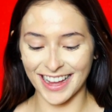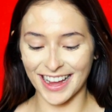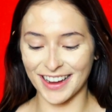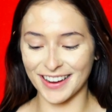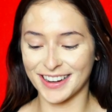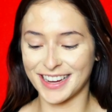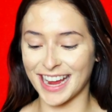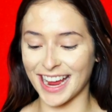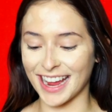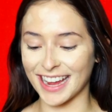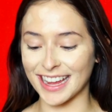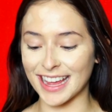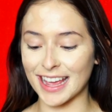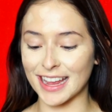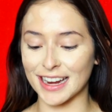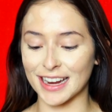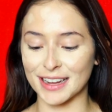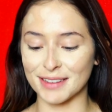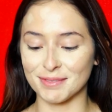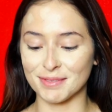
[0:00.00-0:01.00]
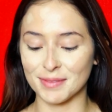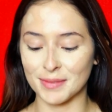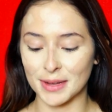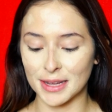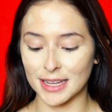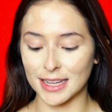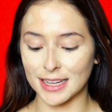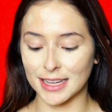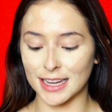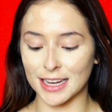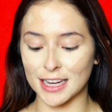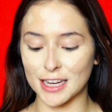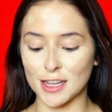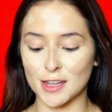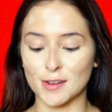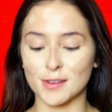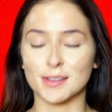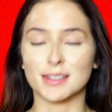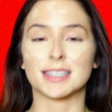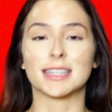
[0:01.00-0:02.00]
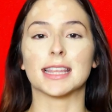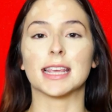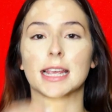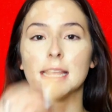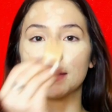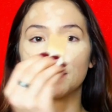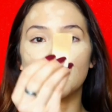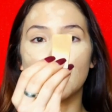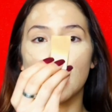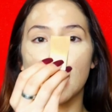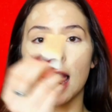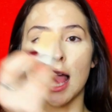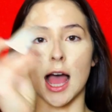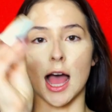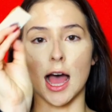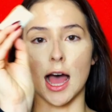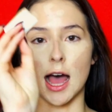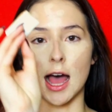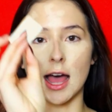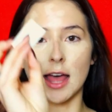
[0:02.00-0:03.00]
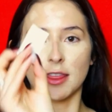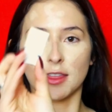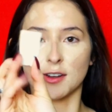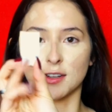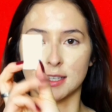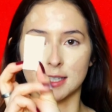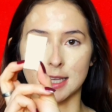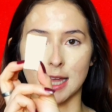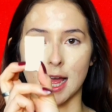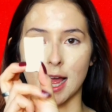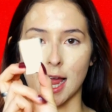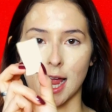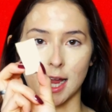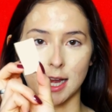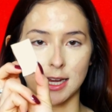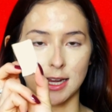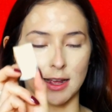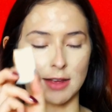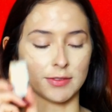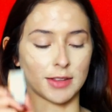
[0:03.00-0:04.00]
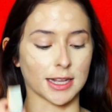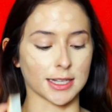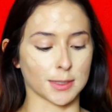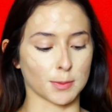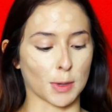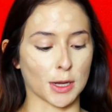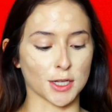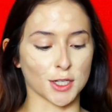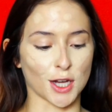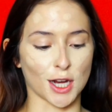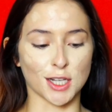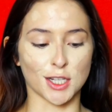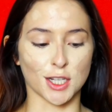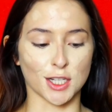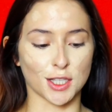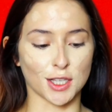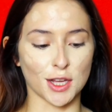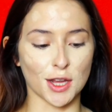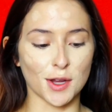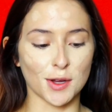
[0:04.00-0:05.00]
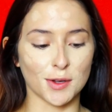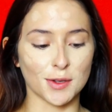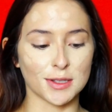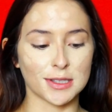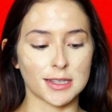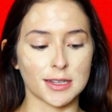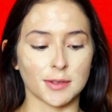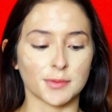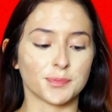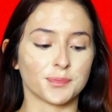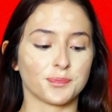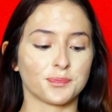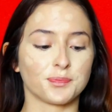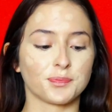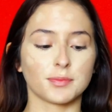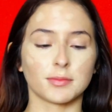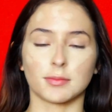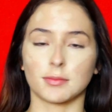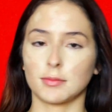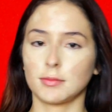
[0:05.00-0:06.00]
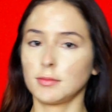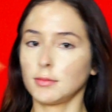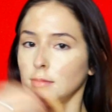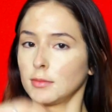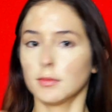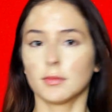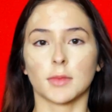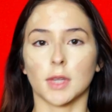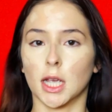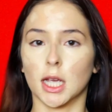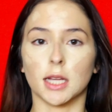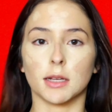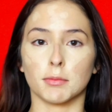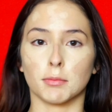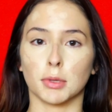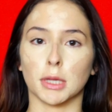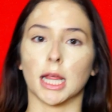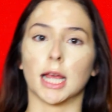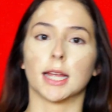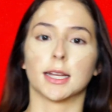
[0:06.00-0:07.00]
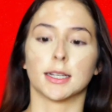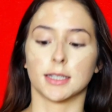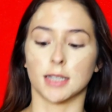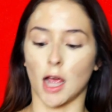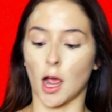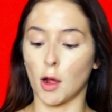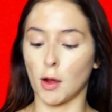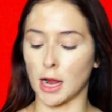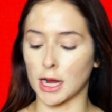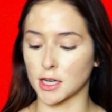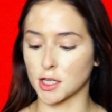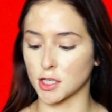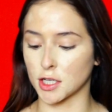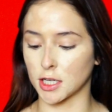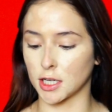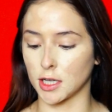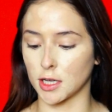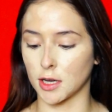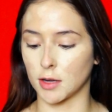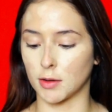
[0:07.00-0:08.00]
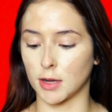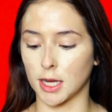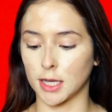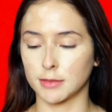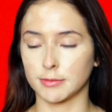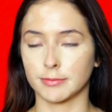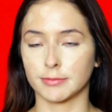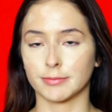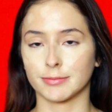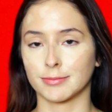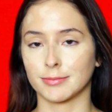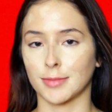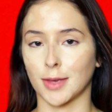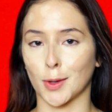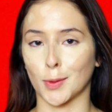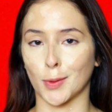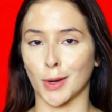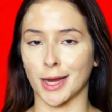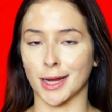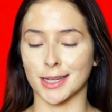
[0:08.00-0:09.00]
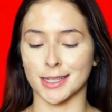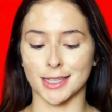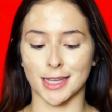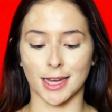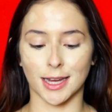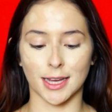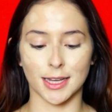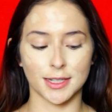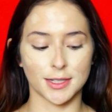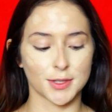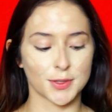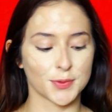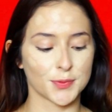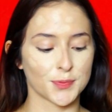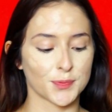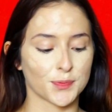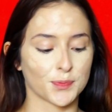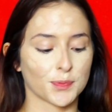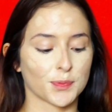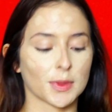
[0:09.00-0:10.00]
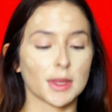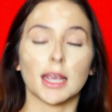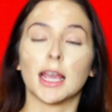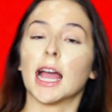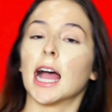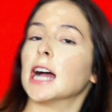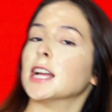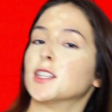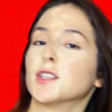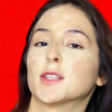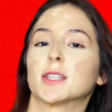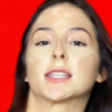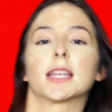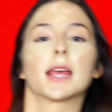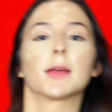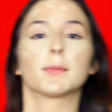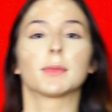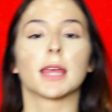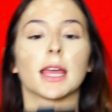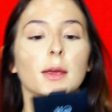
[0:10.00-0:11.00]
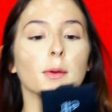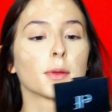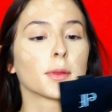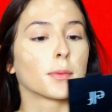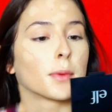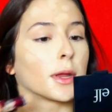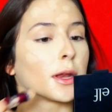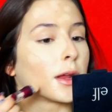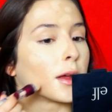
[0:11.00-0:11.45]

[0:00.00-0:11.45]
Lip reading: Okay, and I'm going to use the other side of that sponge I just used and blend. Oh, actually, you know what? Wait a second. I do the same thing with my